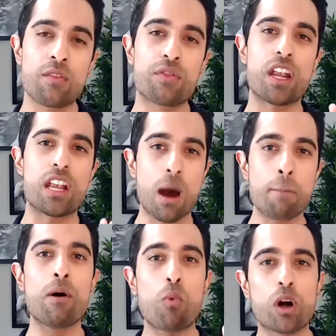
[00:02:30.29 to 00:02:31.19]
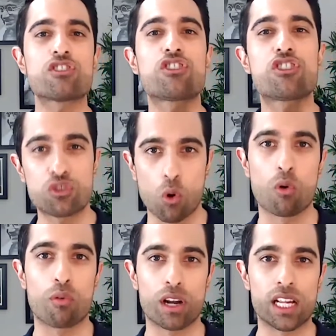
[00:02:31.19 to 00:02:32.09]
the #1
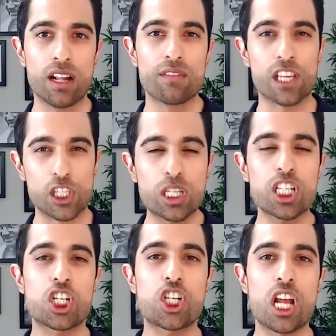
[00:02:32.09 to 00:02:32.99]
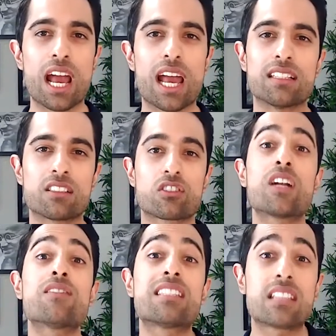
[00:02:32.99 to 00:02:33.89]
story that you can share inside
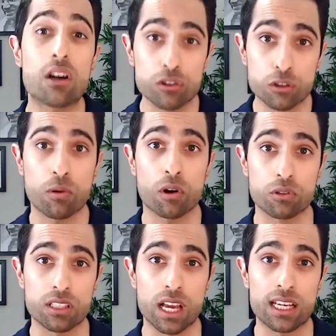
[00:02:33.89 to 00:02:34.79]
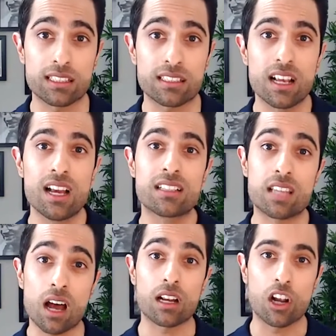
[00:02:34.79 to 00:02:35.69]
of the sales process
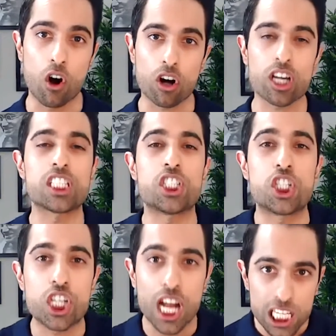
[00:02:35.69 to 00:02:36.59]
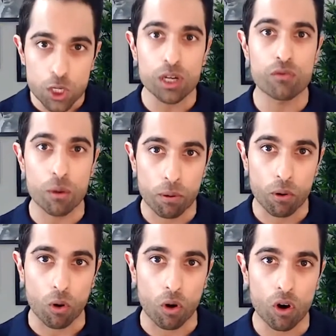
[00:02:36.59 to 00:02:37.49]
to unlock genuine
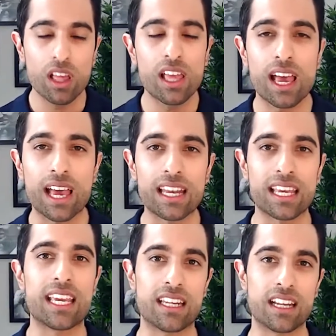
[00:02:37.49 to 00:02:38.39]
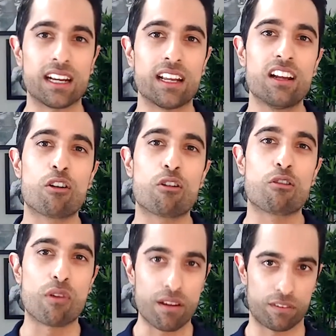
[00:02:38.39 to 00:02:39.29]
rapport and hidden
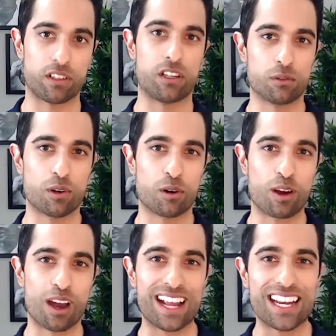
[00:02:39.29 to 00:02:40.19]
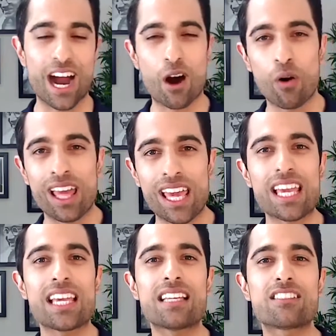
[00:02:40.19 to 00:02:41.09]
revenue. Okay, now
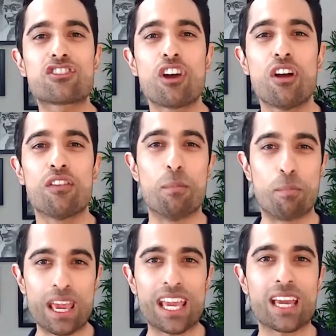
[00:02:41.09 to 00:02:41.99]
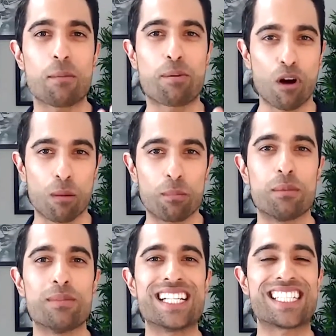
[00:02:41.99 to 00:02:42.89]
here's the big
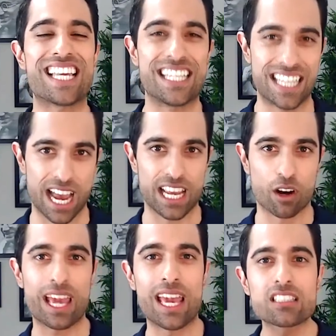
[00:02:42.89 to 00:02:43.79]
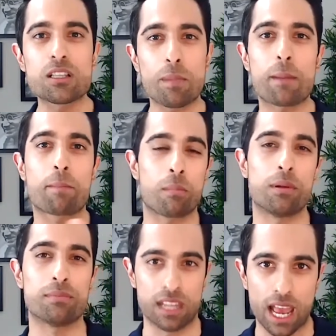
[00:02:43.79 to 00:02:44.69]
problem today. Okay, here's the big
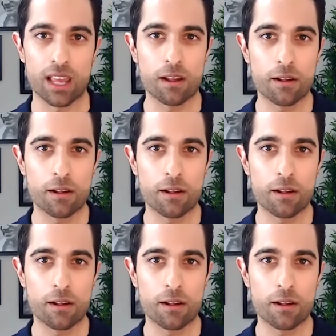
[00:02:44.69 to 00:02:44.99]
problem today.